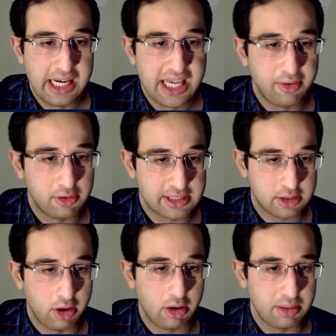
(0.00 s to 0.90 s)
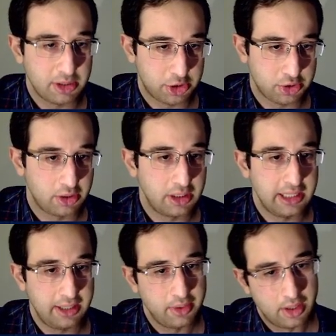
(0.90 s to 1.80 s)
He will slowly but
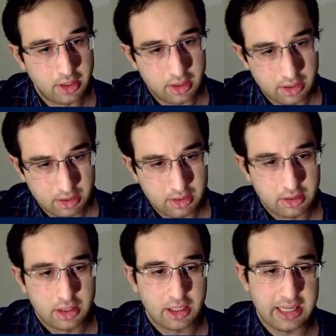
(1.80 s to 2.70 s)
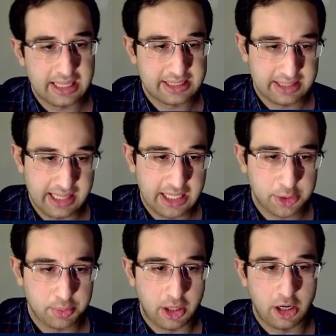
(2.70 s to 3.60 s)
surely collects the
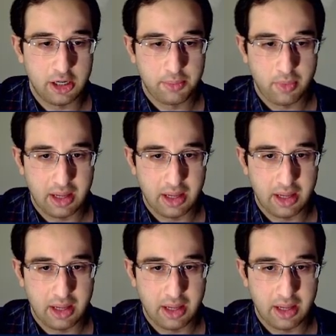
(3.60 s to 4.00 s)
h-pawn,